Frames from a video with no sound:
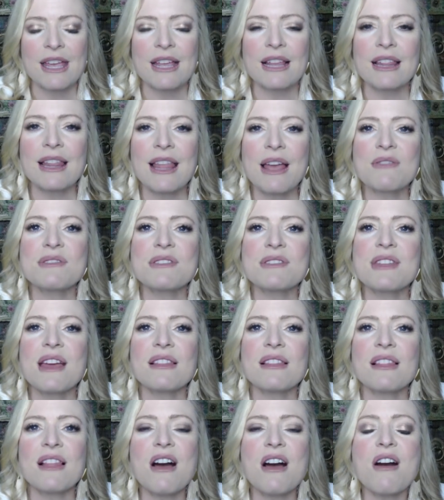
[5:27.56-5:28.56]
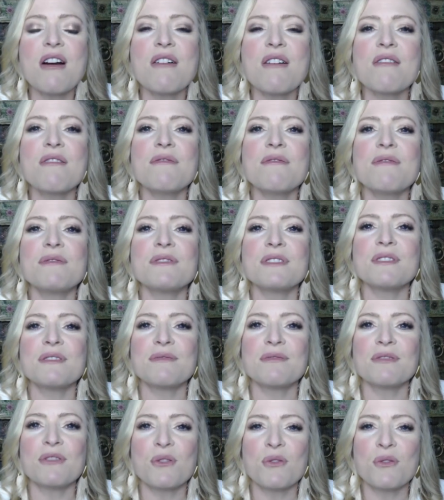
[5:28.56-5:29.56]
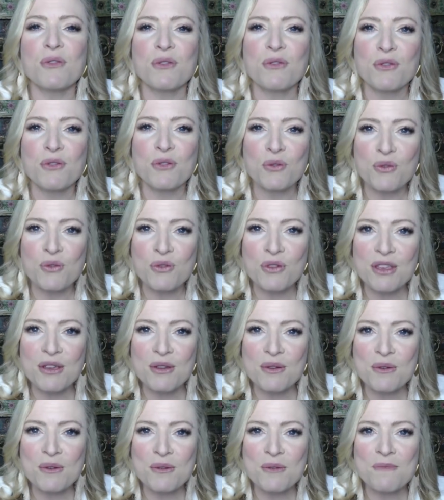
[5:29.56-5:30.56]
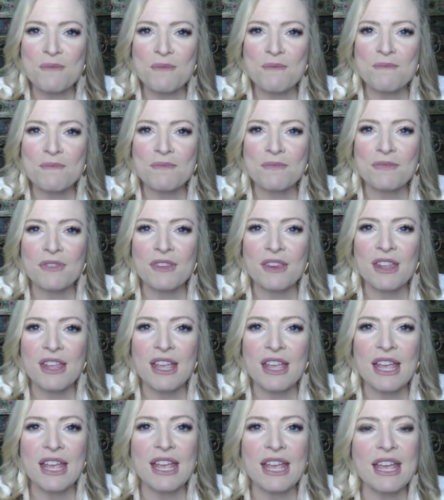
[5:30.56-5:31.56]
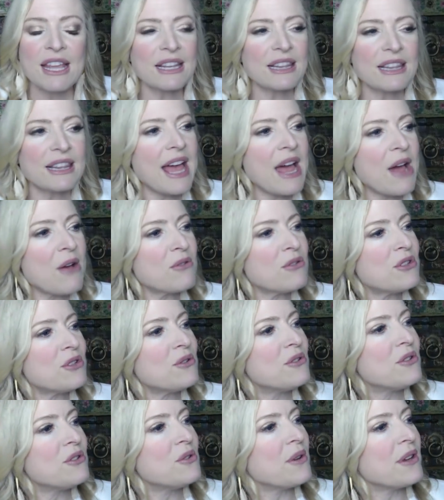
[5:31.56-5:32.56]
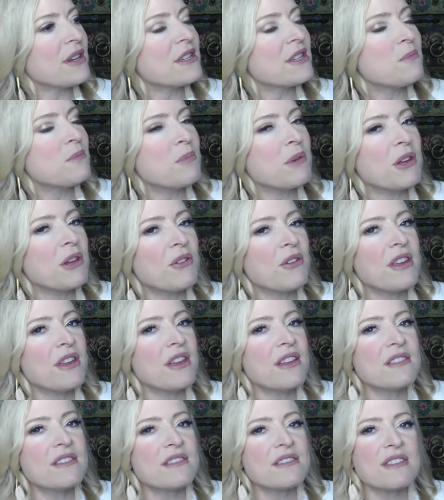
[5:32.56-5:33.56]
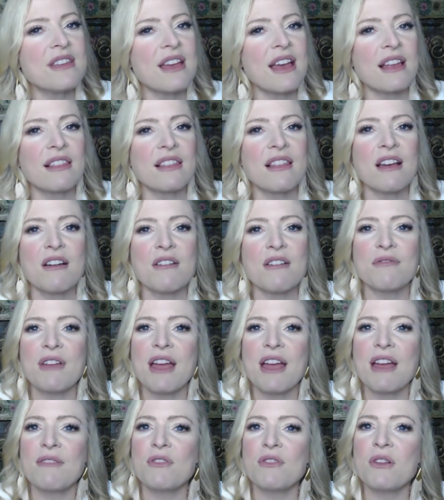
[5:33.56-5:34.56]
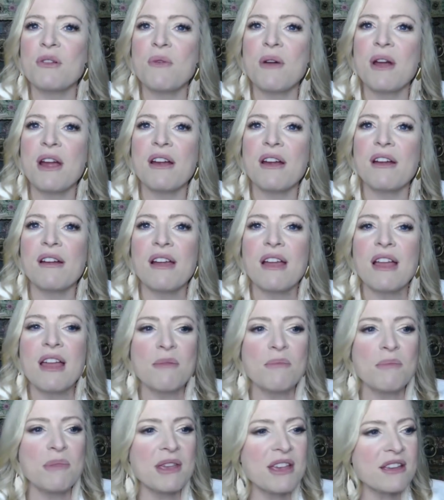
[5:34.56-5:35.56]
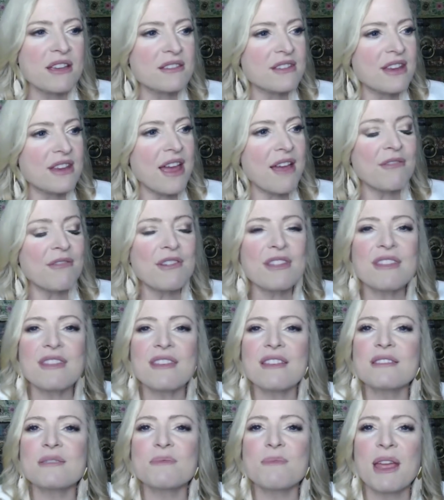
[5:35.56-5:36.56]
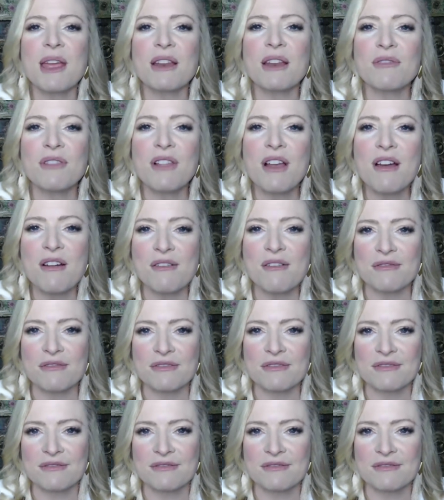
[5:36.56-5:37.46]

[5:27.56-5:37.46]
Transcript: It allows that love to flow through you. It allows you to experience that love everywhere because everything's made of love.